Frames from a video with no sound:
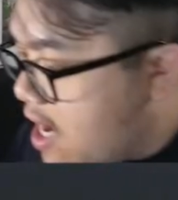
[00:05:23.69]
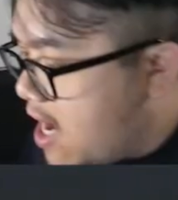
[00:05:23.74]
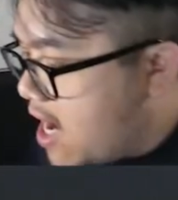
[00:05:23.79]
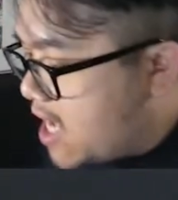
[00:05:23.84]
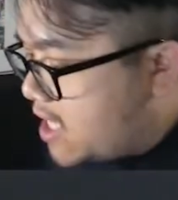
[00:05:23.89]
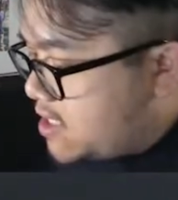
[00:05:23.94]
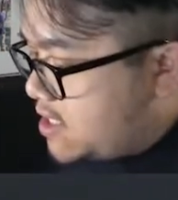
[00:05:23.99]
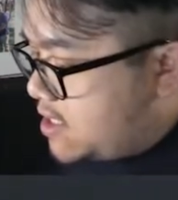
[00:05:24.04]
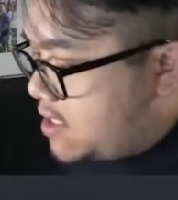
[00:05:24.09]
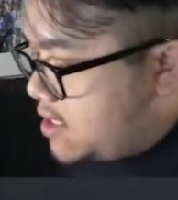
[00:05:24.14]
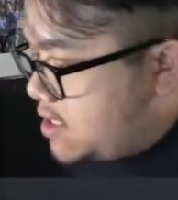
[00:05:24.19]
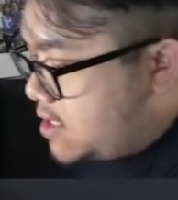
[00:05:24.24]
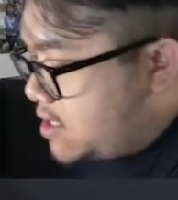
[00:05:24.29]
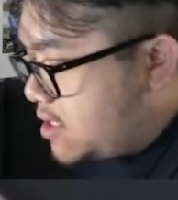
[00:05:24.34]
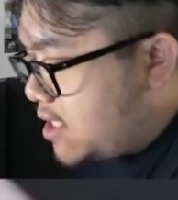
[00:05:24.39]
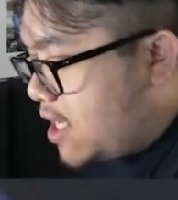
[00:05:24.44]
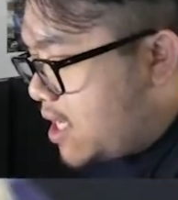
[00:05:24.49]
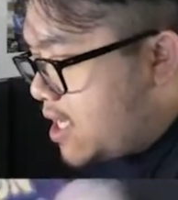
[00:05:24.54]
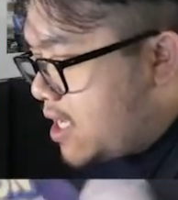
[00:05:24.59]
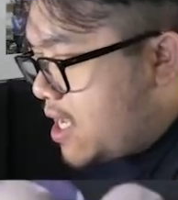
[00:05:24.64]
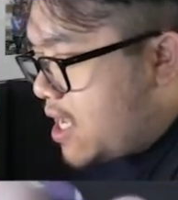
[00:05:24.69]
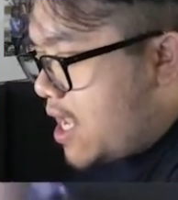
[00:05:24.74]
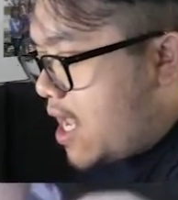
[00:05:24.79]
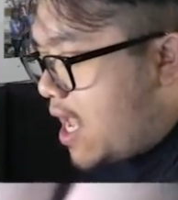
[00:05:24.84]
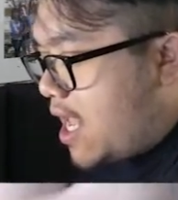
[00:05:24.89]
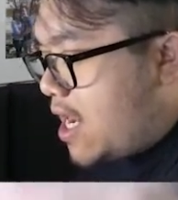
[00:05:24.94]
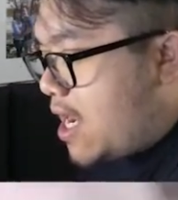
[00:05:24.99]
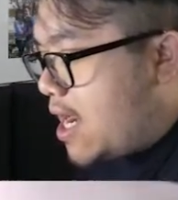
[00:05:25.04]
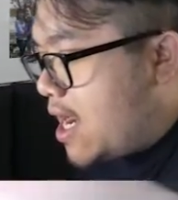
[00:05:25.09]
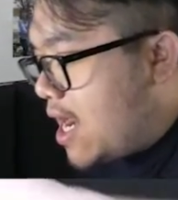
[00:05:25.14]
Nice.
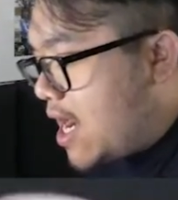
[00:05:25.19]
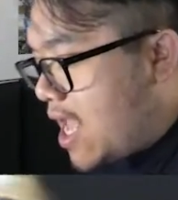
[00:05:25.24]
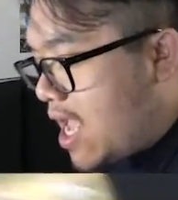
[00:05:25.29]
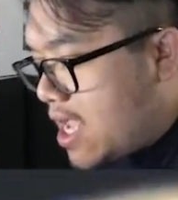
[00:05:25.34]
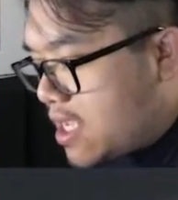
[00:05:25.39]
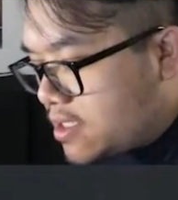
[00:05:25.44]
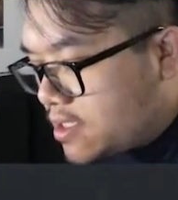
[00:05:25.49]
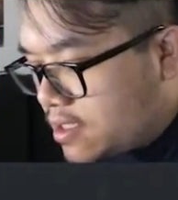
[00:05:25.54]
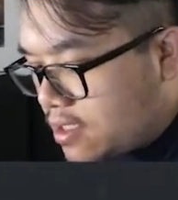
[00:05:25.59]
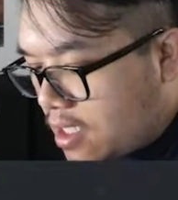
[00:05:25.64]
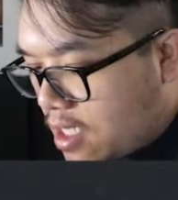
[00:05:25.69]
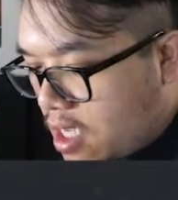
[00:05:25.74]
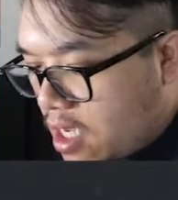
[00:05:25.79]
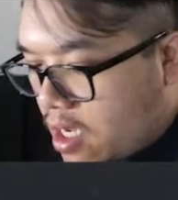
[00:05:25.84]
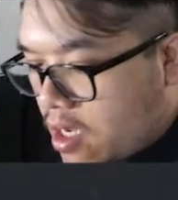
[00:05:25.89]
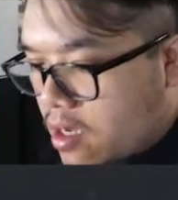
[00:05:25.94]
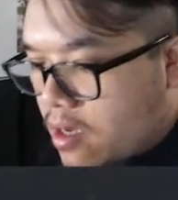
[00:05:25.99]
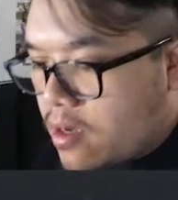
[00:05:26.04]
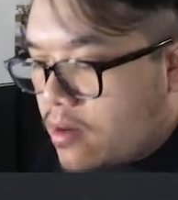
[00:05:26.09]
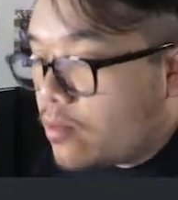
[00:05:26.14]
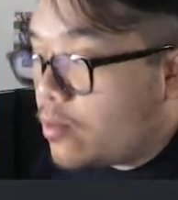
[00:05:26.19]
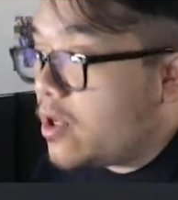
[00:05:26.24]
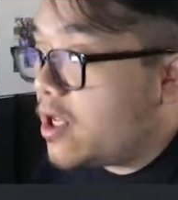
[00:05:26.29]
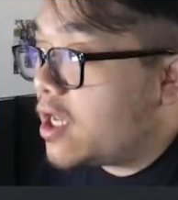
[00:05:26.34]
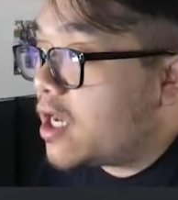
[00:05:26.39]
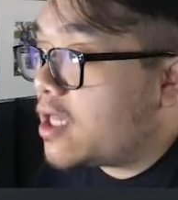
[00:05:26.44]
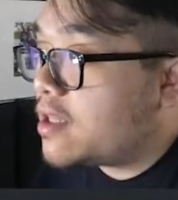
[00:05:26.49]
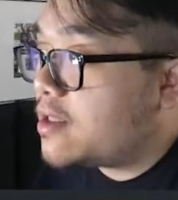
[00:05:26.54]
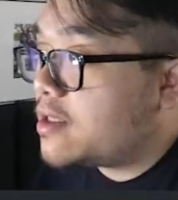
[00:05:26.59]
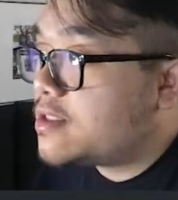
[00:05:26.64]
And lastly, we
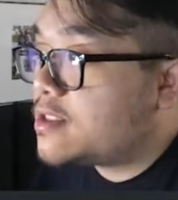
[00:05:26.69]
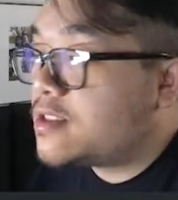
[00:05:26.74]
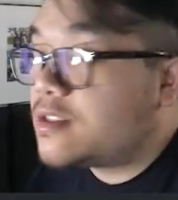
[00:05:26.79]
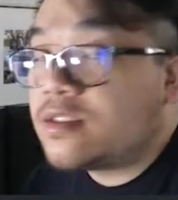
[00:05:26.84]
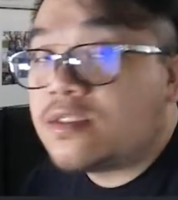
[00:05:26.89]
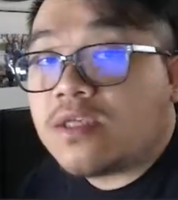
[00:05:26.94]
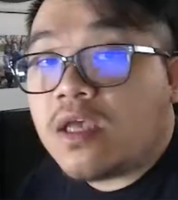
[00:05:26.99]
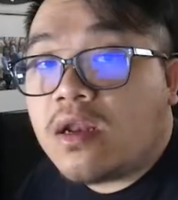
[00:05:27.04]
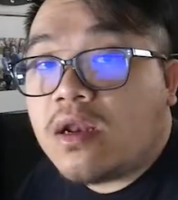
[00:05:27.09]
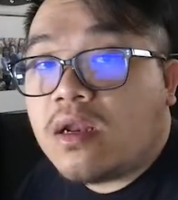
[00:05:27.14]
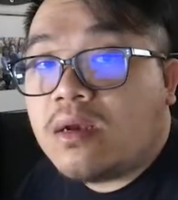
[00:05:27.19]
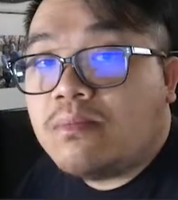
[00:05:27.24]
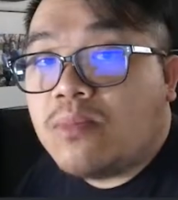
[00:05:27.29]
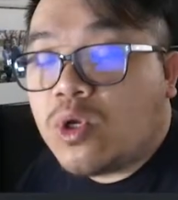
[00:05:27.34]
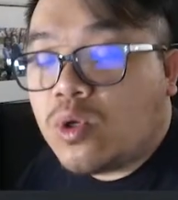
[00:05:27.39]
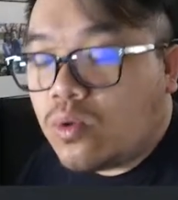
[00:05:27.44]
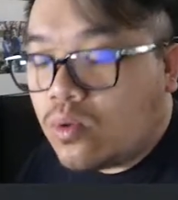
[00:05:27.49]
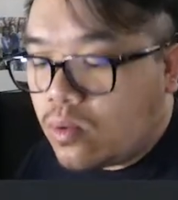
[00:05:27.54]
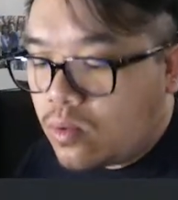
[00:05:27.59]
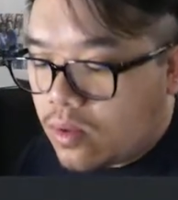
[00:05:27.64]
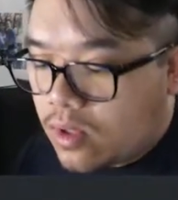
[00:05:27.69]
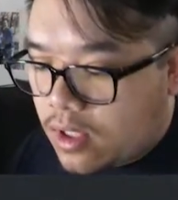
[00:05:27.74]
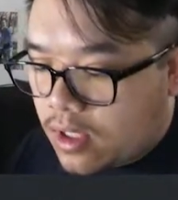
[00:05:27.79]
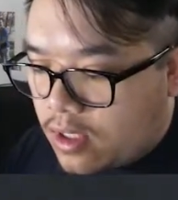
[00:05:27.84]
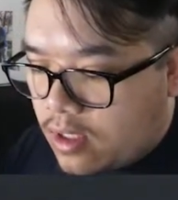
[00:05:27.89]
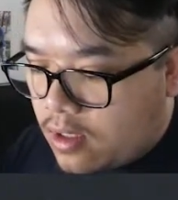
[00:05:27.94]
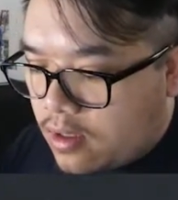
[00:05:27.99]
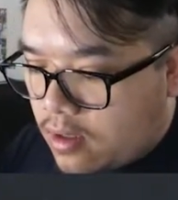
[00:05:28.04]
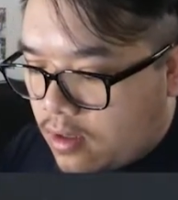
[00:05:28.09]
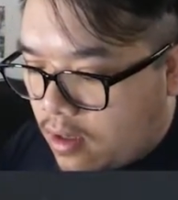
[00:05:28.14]
got the Sun and Moon,
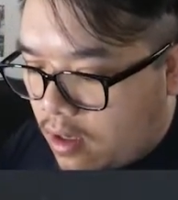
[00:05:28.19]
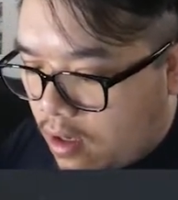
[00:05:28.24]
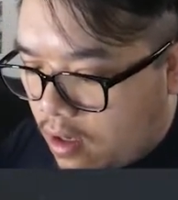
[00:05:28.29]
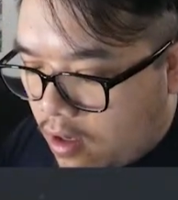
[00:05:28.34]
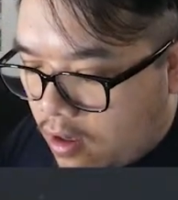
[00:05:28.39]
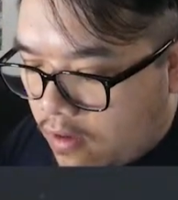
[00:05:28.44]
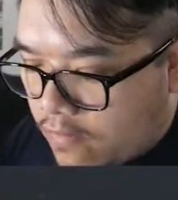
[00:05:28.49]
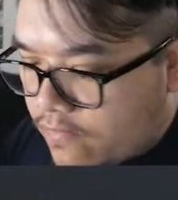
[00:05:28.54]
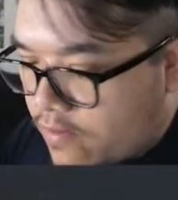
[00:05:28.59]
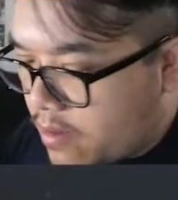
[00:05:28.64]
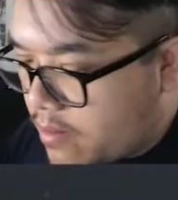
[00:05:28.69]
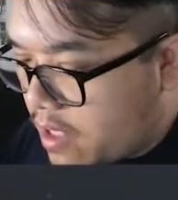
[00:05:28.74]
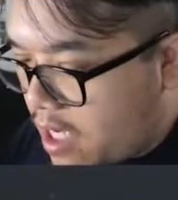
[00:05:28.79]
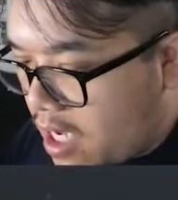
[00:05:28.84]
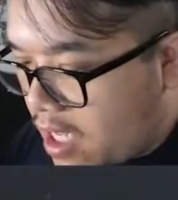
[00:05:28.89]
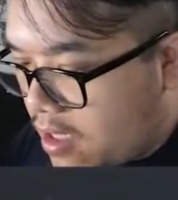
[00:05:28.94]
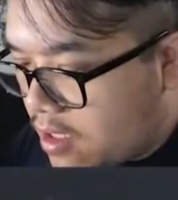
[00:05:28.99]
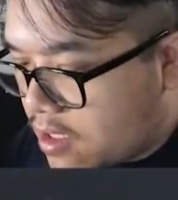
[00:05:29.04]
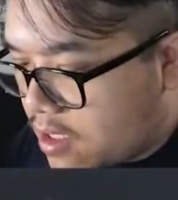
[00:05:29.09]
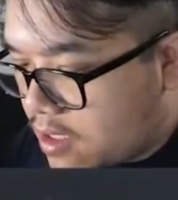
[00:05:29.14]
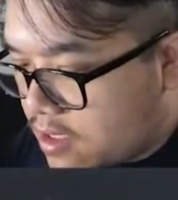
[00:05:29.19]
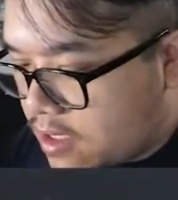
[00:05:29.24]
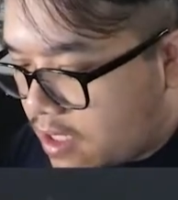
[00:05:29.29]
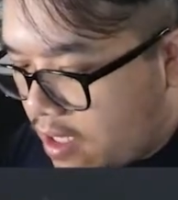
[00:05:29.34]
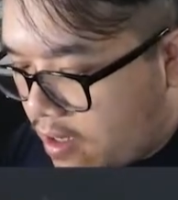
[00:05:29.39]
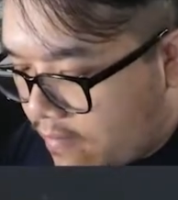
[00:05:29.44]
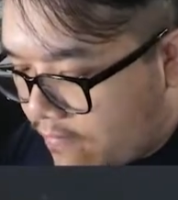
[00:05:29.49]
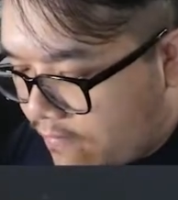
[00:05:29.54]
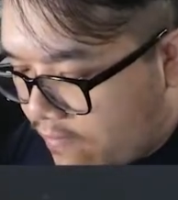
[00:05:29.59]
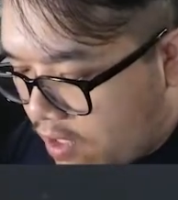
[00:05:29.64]
all from the
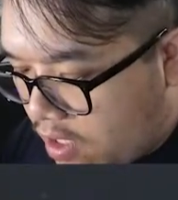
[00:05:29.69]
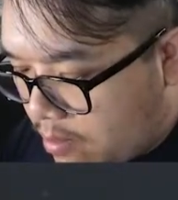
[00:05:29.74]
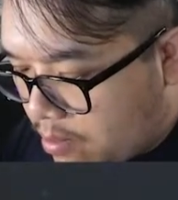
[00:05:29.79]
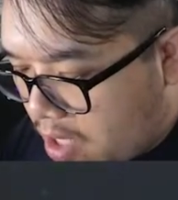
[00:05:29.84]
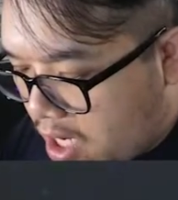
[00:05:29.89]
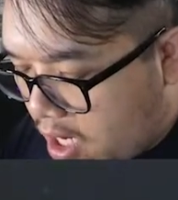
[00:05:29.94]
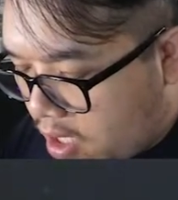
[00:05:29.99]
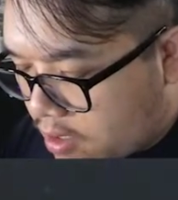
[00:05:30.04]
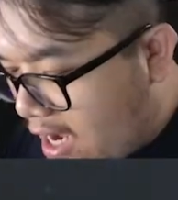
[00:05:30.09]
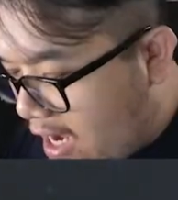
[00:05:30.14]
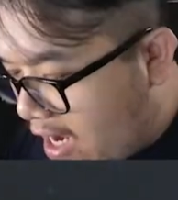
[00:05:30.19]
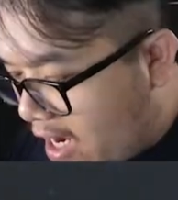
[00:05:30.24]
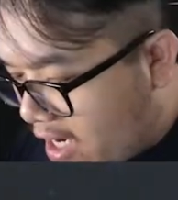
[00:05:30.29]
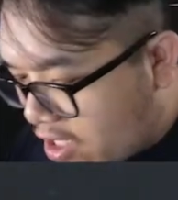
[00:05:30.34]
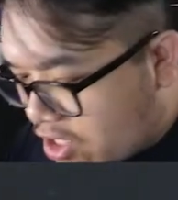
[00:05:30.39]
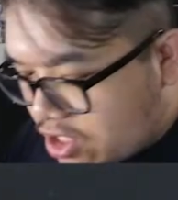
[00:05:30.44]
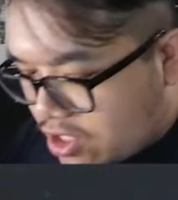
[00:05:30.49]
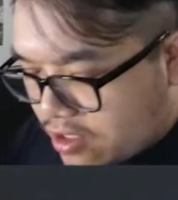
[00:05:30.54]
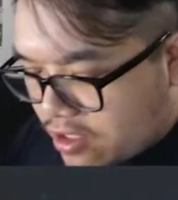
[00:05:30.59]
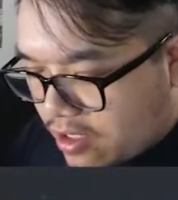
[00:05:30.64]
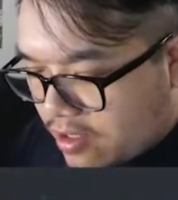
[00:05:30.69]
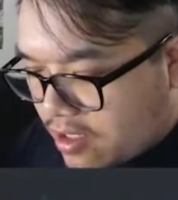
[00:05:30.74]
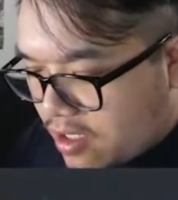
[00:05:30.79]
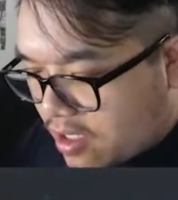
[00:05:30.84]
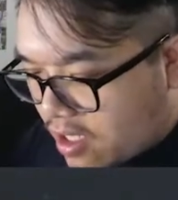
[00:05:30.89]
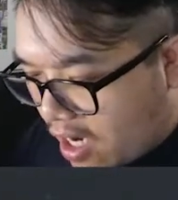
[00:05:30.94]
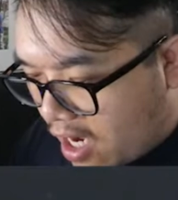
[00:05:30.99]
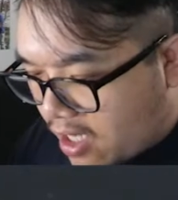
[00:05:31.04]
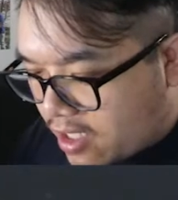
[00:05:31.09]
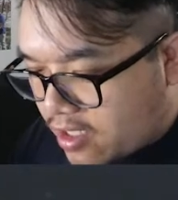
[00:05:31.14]
Alakazam V-Box. I actually
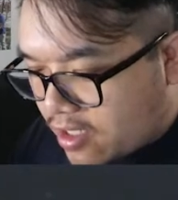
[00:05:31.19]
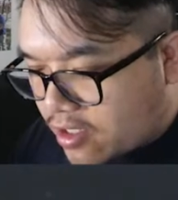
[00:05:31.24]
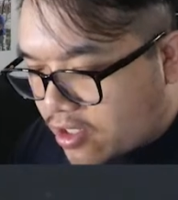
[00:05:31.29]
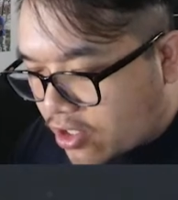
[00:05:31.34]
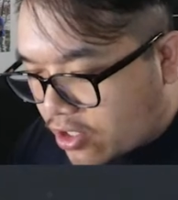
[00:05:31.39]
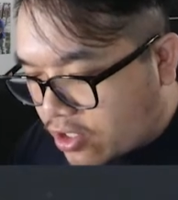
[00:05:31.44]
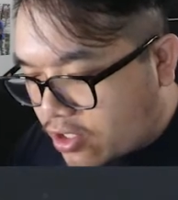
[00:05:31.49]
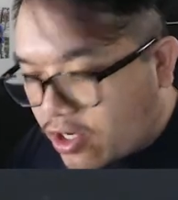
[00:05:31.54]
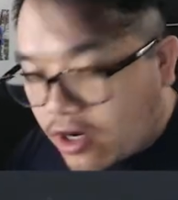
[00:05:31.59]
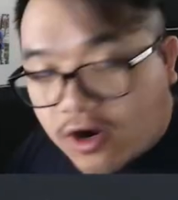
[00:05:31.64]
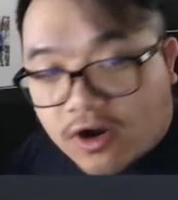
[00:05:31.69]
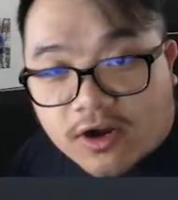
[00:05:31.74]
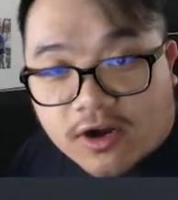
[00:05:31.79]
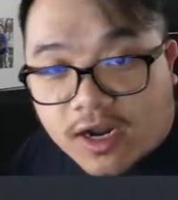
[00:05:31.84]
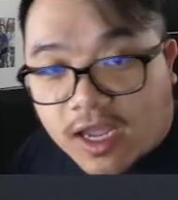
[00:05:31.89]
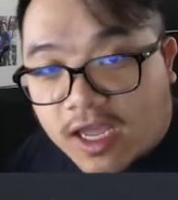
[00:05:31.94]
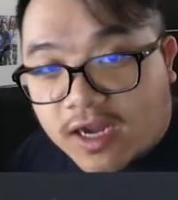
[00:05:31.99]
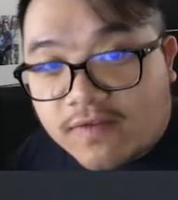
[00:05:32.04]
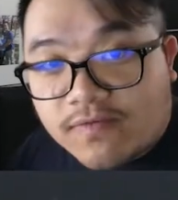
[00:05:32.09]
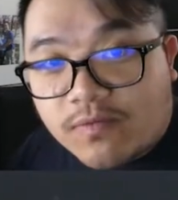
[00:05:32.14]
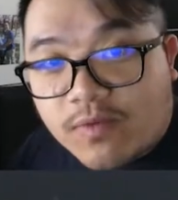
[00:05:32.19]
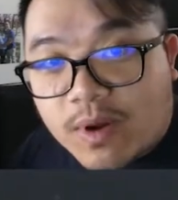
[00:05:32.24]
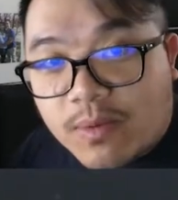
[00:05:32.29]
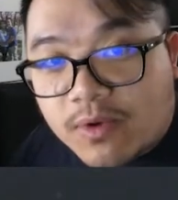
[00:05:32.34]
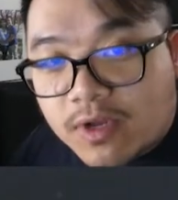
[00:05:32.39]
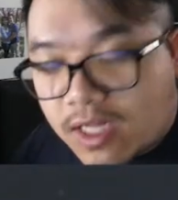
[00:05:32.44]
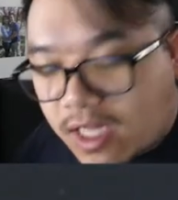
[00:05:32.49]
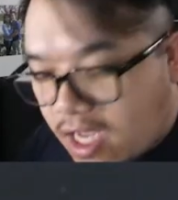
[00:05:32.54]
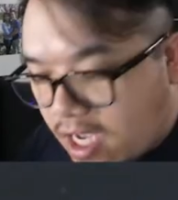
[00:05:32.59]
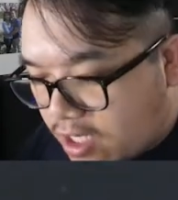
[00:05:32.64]
got a good card out of
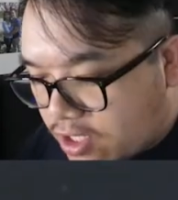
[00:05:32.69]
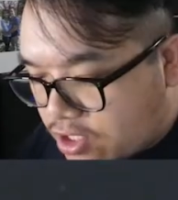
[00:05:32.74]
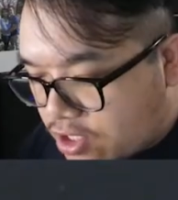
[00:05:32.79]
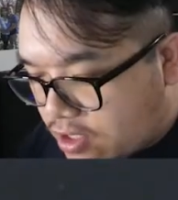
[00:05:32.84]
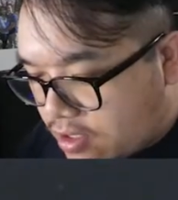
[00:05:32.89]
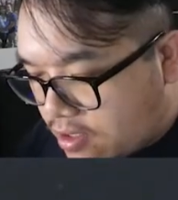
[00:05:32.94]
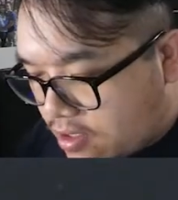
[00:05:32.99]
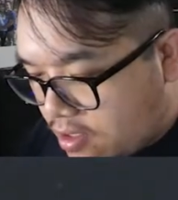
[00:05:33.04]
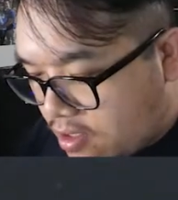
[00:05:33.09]
Rebel Clash.